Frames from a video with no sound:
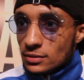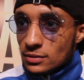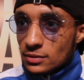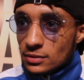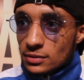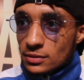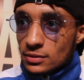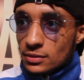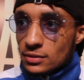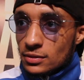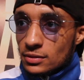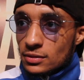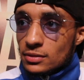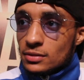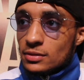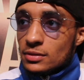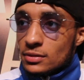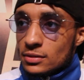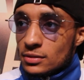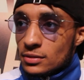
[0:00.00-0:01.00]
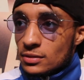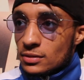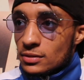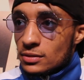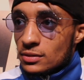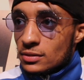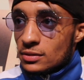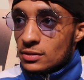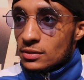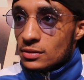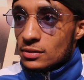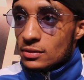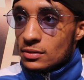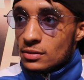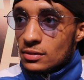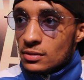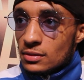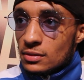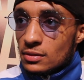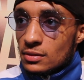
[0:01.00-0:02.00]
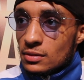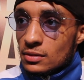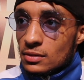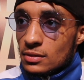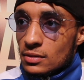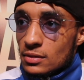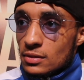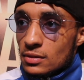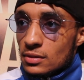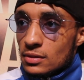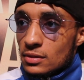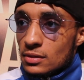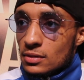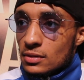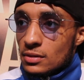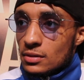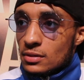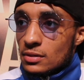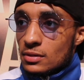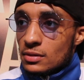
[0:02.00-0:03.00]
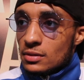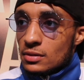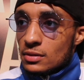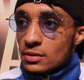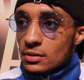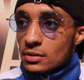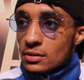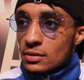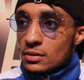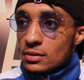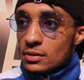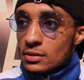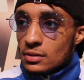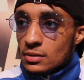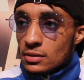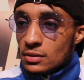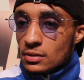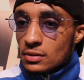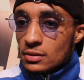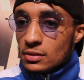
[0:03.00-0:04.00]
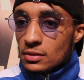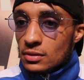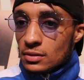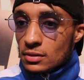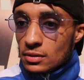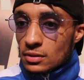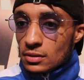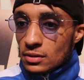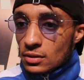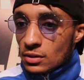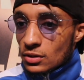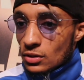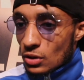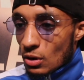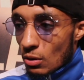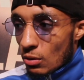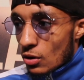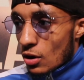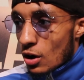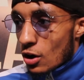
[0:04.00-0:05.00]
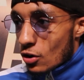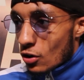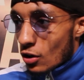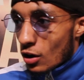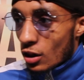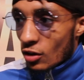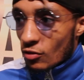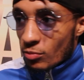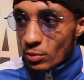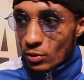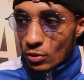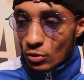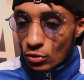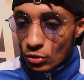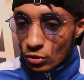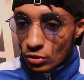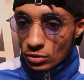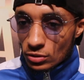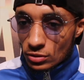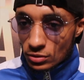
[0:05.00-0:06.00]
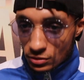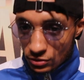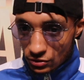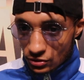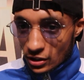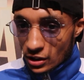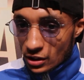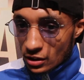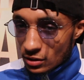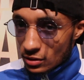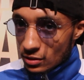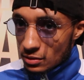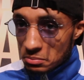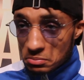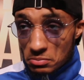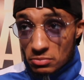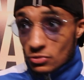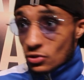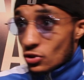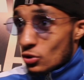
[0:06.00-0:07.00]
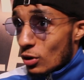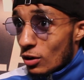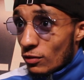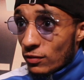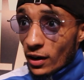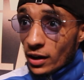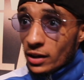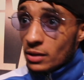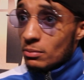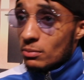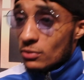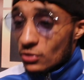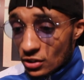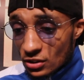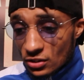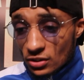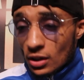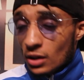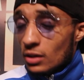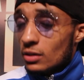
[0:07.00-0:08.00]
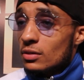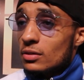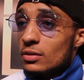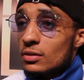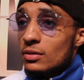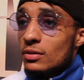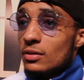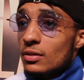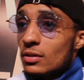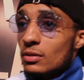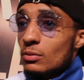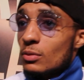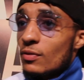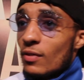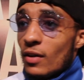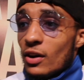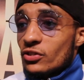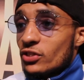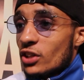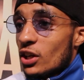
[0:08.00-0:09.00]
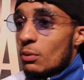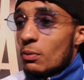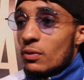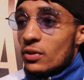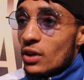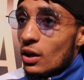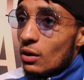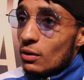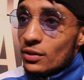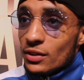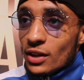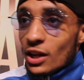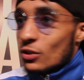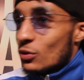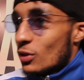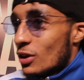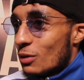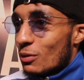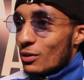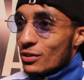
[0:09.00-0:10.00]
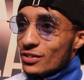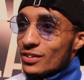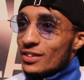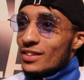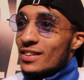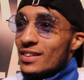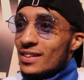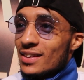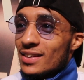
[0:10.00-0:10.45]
with Leon Woodstock and uh, how the opportunity come about to fight each other for the vacant Commonwealth title. You know, I got a call off my uncle saying, "Do you want to fight him?" I said, "Yeah." Without a chat about a and that's what it was.